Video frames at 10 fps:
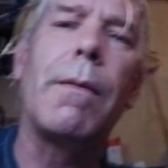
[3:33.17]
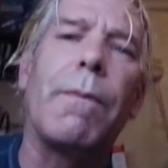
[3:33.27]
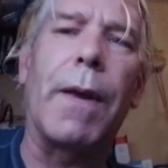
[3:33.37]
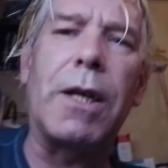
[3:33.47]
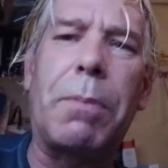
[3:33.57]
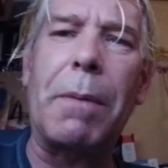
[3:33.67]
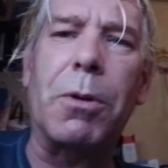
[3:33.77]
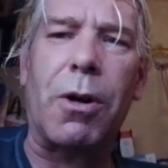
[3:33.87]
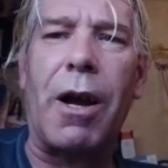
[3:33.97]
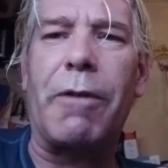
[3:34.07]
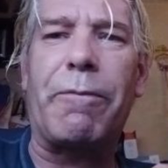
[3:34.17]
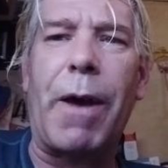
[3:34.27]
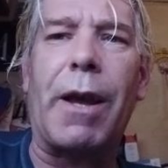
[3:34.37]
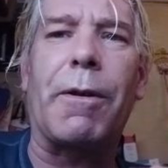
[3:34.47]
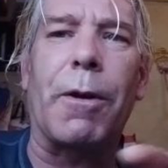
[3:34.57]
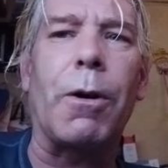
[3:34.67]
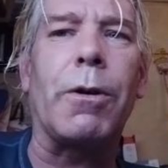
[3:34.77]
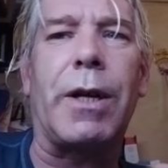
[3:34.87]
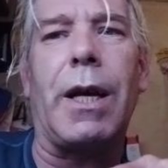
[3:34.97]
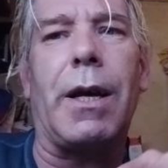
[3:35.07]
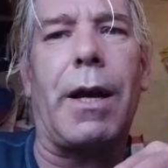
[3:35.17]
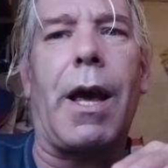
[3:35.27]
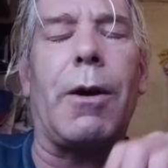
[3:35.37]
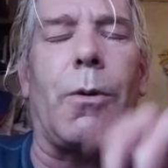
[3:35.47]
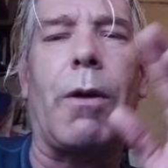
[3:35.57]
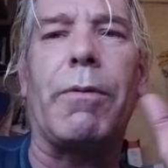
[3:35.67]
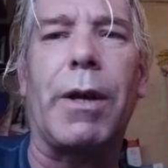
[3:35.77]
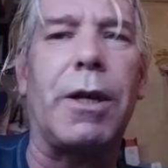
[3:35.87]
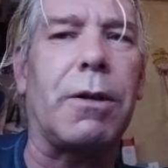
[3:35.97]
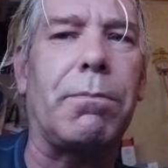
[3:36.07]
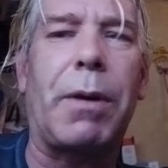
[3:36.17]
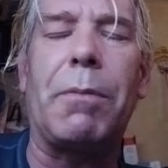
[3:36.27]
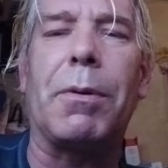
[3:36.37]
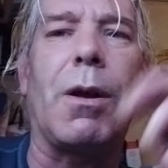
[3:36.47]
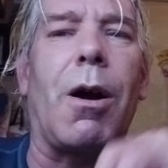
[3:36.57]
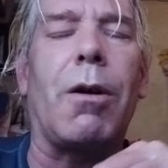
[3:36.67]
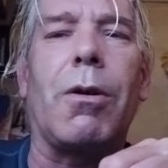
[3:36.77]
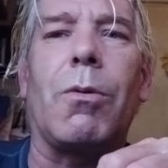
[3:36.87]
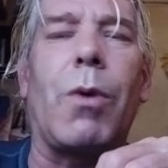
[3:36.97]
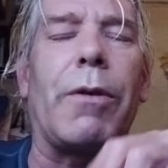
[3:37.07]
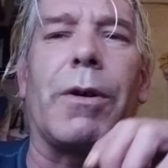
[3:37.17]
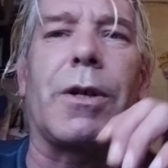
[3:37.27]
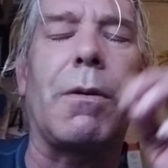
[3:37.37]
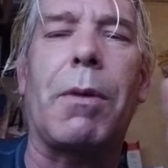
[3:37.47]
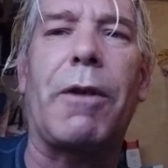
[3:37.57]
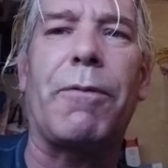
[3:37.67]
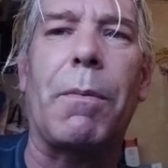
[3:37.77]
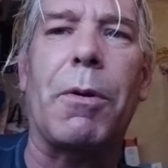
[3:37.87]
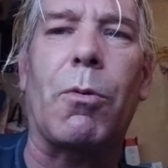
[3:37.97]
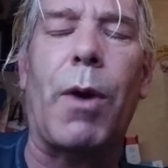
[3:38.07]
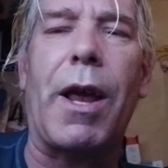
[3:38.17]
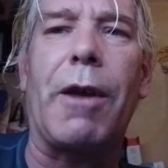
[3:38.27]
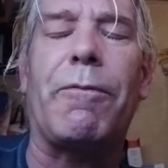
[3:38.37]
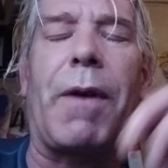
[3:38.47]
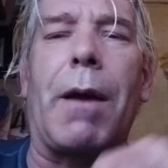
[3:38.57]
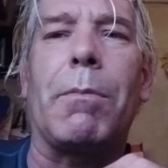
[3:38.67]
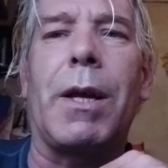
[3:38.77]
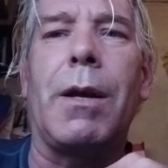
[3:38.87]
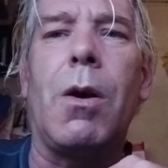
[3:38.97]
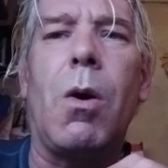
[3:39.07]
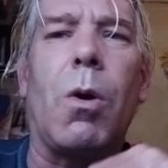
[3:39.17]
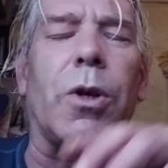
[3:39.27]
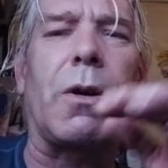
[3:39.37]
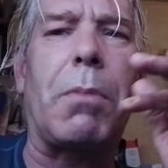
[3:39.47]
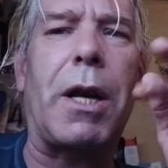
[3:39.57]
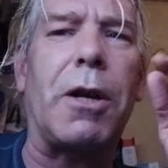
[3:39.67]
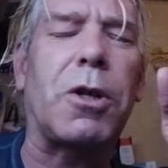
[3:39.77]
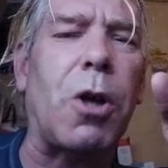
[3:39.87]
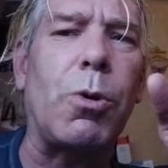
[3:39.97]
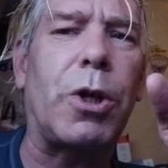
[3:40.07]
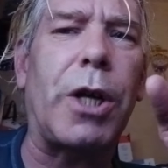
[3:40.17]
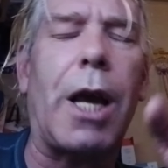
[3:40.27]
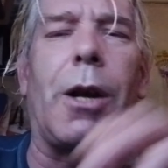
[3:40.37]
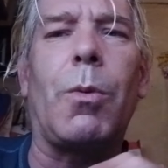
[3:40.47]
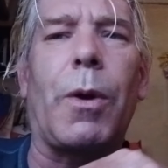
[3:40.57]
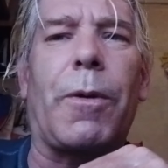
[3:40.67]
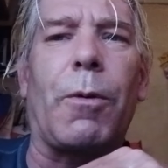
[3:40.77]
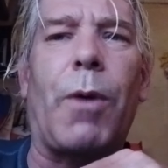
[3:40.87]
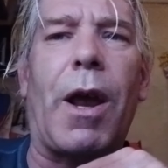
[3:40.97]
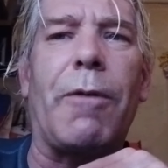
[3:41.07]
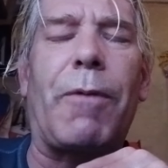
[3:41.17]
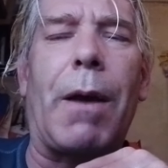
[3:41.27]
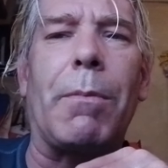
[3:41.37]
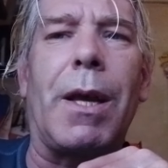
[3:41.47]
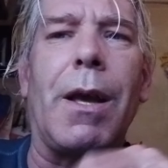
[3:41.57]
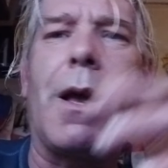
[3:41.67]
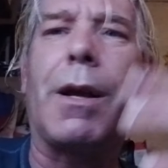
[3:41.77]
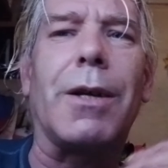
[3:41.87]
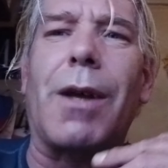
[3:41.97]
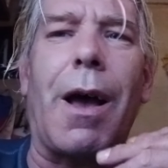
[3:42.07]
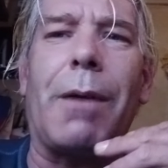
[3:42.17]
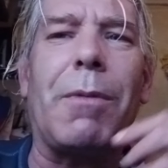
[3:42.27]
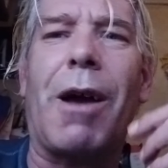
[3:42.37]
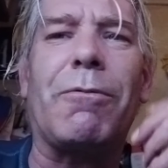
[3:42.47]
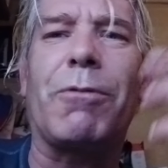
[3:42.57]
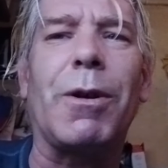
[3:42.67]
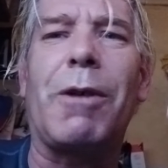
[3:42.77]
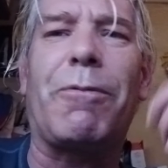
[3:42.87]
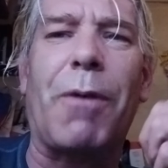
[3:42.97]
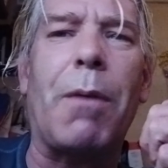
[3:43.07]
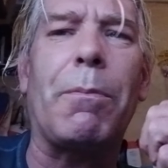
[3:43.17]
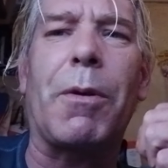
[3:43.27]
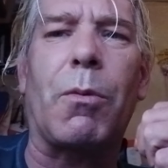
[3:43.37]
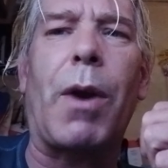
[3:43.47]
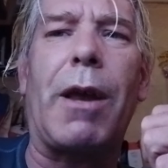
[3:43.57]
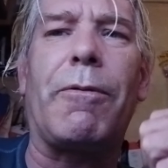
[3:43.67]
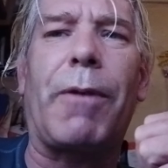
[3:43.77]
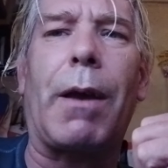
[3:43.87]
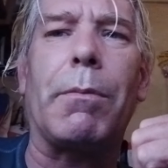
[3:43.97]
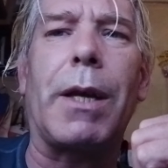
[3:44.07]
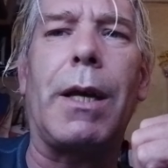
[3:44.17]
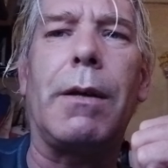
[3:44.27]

these people trying to fake their DNA, whoever these people are, or whether it's somebody from the Ray family or somebody associated with the Ray family, because I'm not really from the Ray family.